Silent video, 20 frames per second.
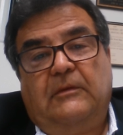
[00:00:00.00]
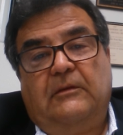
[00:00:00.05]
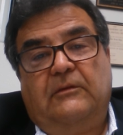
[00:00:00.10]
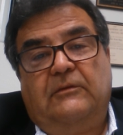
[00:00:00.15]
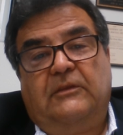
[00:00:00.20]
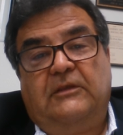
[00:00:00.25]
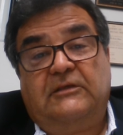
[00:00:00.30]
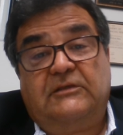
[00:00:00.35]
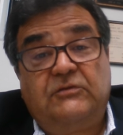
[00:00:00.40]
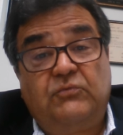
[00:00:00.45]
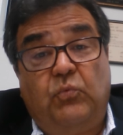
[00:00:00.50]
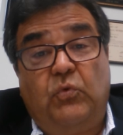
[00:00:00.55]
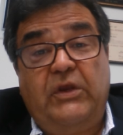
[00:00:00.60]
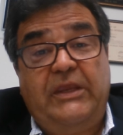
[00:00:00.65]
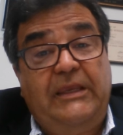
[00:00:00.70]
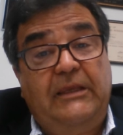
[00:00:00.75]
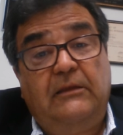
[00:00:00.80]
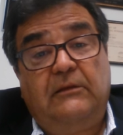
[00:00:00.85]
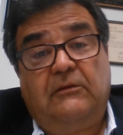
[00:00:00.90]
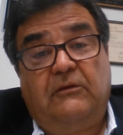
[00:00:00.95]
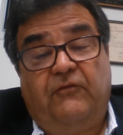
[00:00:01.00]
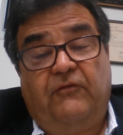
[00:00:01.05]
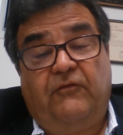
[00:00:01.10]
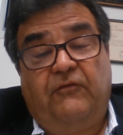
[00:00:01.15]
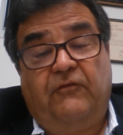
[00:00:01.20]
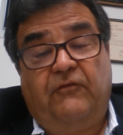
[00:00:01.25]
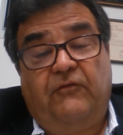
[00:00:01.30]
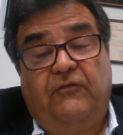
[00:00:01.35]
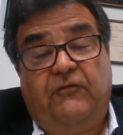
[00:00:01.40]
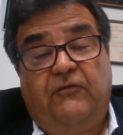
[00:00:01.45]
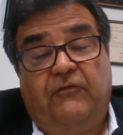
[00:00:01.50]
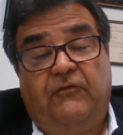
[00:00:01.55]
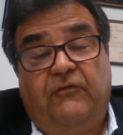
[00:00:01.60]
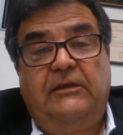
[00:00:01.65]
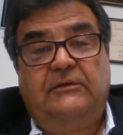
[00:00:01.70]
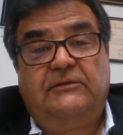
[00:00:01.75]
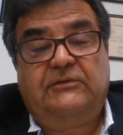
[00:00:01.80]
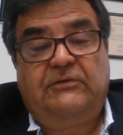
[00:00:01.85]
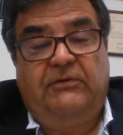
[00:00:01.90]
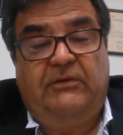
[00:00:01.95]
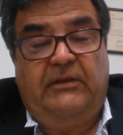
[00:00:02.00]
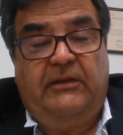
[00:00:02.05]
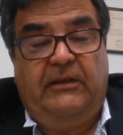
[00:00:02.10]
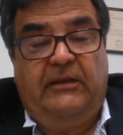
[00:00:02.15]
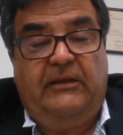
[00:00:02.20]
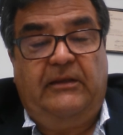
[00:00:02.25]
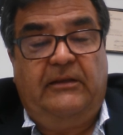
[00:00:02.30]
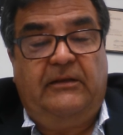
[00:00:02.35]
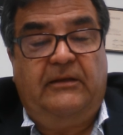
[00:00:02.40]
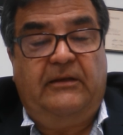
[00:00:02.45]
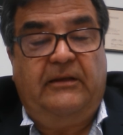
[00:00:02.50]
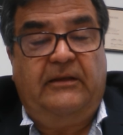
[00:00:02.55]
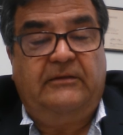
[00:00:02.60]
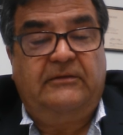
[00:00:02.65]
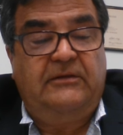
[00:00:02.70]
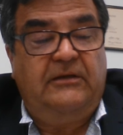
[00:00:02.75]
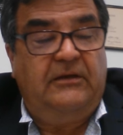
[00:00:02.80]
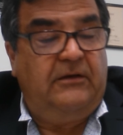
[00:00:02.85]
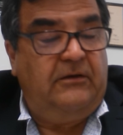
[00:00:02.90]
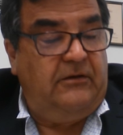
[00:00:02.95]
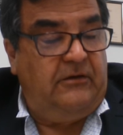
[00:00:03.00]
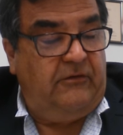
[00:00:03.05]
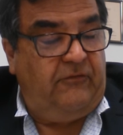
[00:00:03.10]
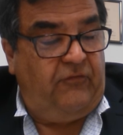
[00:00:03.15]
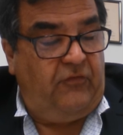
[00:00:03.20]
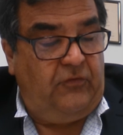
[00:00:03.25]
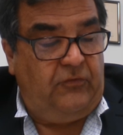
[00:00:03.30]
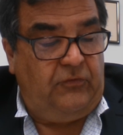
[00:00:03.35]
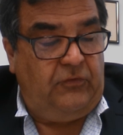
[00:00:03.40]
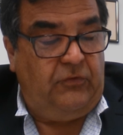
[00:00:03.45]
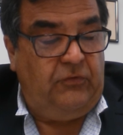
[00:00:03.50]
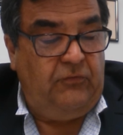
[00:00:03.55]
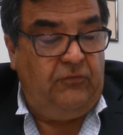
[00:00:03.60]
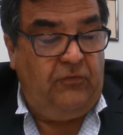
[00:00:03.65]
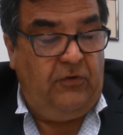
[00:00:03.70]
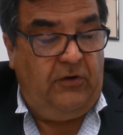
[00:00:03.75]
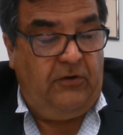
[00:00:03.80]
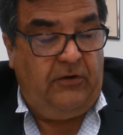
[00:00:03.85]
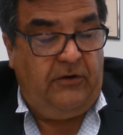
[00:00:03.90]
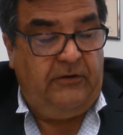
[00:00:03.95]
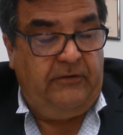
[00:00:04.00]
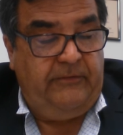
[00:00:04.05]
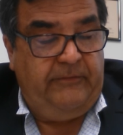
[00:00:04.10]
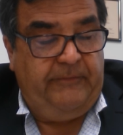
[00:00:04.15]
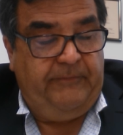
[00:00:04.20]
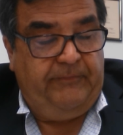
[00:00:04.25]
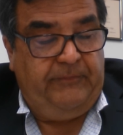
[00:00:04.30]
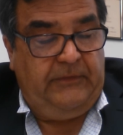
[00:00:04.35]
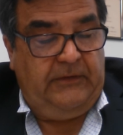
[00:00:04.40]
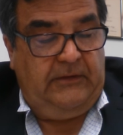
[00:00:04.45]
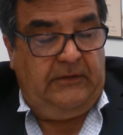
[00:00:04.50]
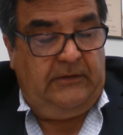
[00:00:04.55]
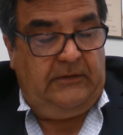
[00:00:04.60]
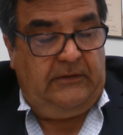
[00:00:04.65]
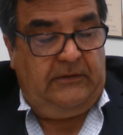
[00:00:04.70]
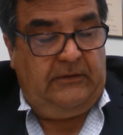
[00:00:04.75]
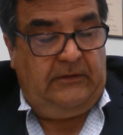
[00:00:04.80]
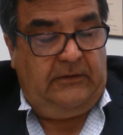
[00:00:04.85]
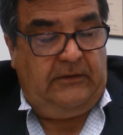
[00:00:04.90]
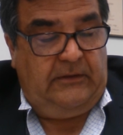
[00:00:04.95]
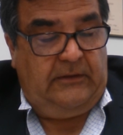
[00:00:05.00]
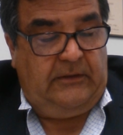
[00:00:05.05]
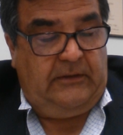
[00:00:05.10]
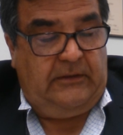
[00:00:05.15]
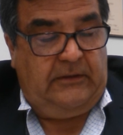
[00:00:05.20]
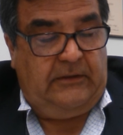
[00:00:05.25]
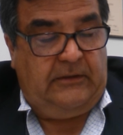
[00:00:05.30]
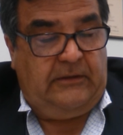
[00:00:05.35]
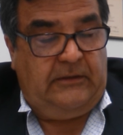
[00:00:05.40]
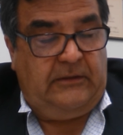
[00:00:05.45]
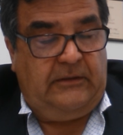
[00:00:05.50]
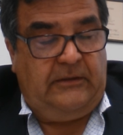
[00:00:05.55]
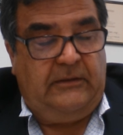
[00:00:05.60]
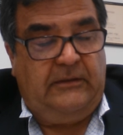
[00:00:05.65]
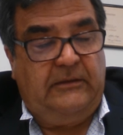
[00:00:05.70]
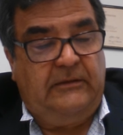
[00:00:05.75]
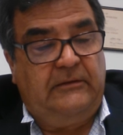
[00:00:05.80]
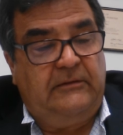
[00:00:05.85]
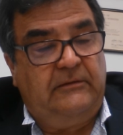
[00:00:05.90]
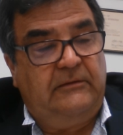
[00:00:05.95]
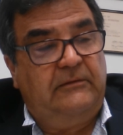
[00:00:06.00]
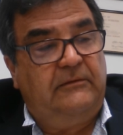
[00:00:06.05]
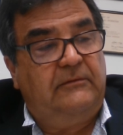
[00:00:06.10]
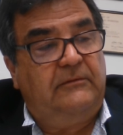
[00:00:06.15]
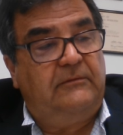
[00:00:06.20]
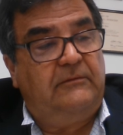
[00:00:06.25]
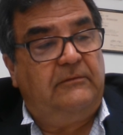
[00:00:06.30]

this week, the first week, so that I get an idea of who you are and